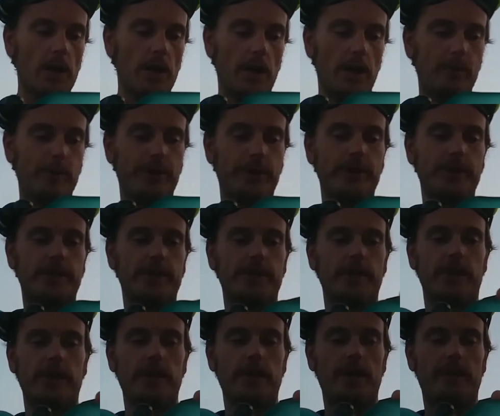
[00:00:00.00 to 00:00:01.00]
this is
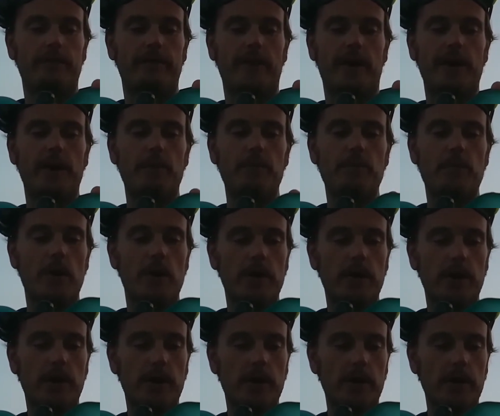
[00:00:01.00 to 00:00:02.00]
a Venom
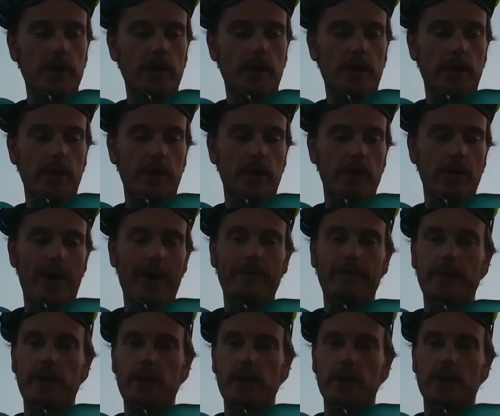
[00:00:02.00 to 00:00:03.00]

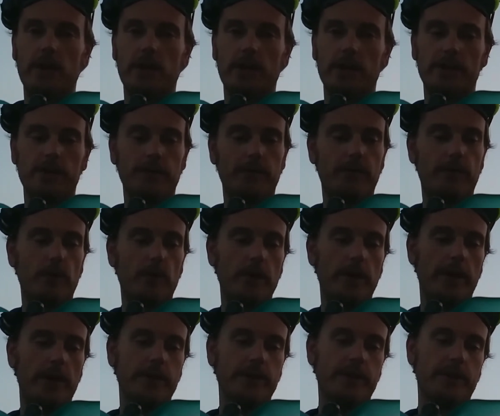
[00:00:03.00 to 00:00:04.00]
graphene. It's a
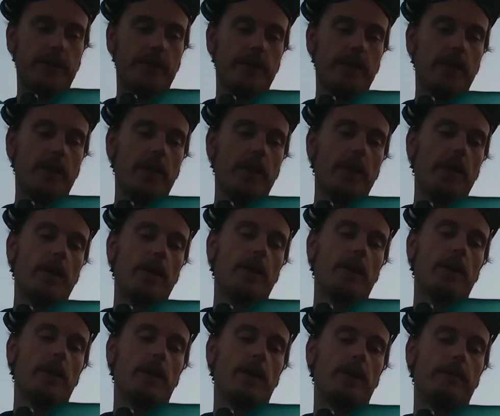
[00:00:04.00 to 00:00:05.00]
4S
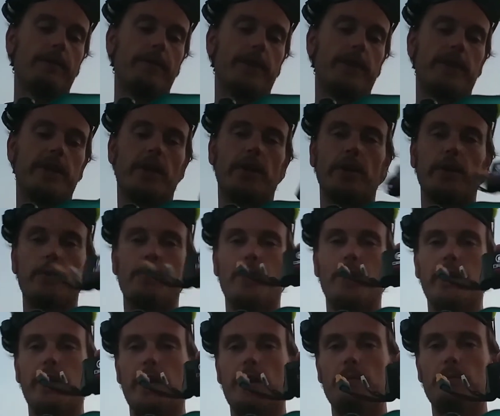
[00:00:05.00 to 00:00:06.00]
1500
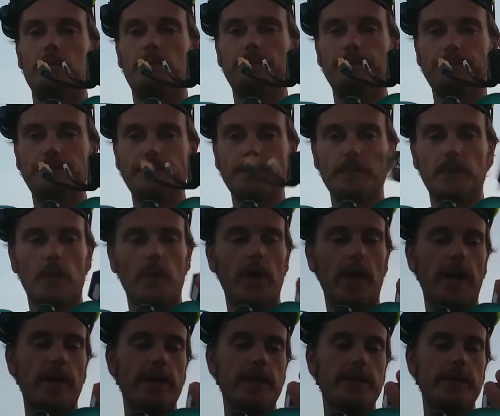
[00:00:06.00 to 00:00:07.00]
milliamp
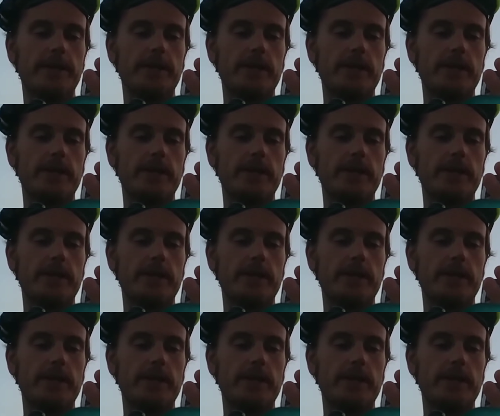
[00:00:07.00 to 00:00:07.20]
90C.